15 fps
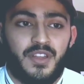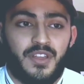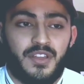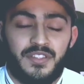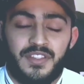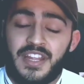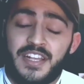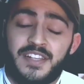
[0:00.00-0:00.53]

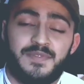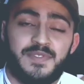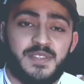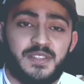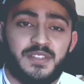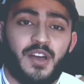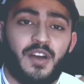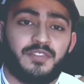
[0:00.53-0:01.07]
in the next
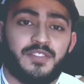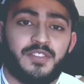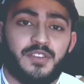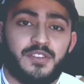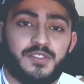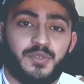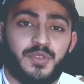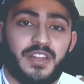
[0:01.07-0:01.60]
visit after
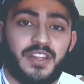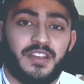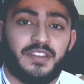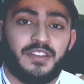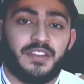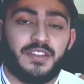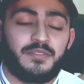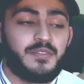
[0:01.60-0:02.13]
her screening
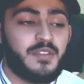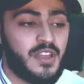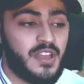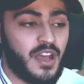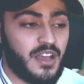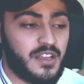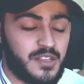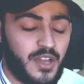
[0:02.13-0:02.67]
clinic,
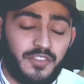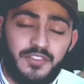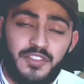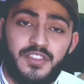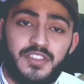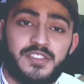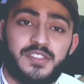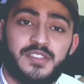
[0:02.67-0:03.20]
as after
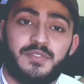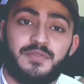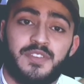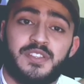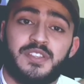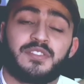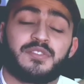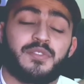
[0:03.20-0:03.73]
this
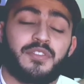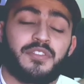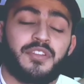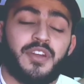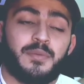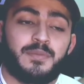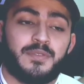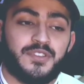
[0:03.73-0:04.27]
visit to the
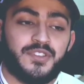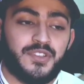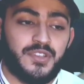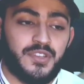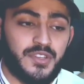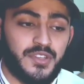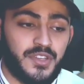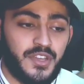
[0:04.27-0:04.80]
therapist,
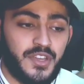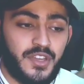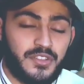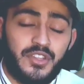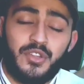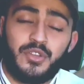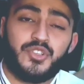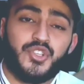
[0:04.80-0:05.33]
she
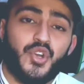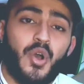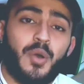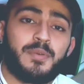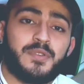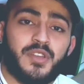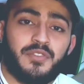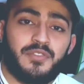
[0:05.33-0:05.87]
did not show
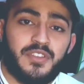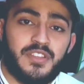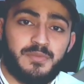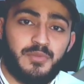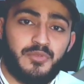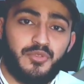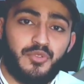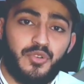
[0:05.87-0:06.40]
up as often as
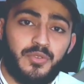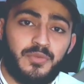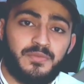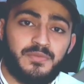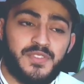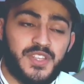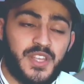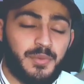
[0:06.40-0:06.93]
before,
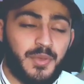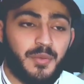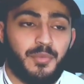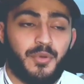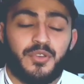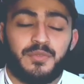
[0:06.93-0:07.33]
skipping 3